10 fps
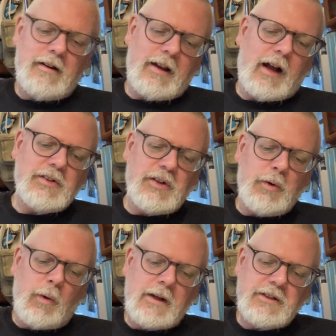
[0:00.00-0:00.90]
ask you
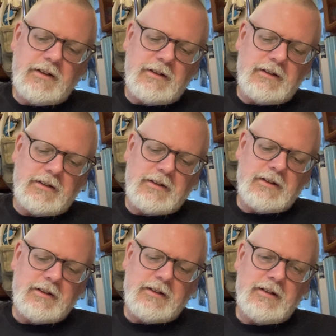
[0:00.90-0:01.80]
questions.
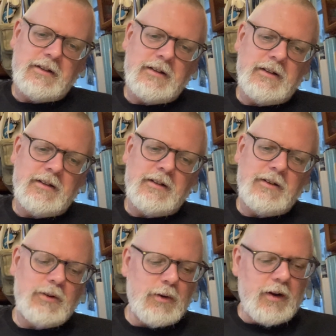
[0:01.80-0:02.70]

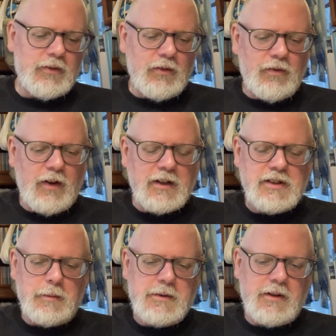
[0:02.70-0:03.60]
You have to face
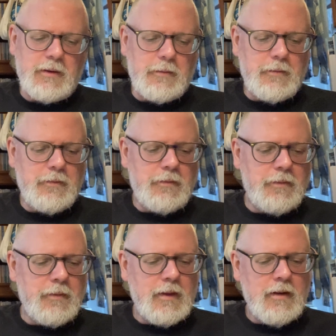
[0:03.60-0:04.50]
up to them.
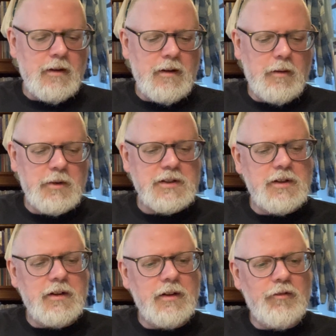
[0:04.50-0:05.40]
I'm just
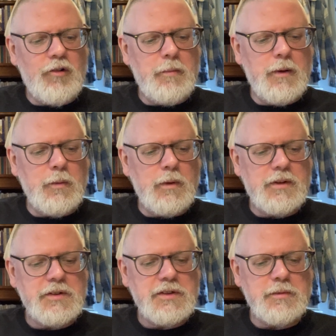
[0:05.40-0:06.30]
looking for a bit with
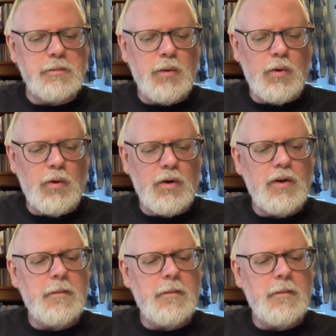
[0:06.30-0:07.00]
Smaug.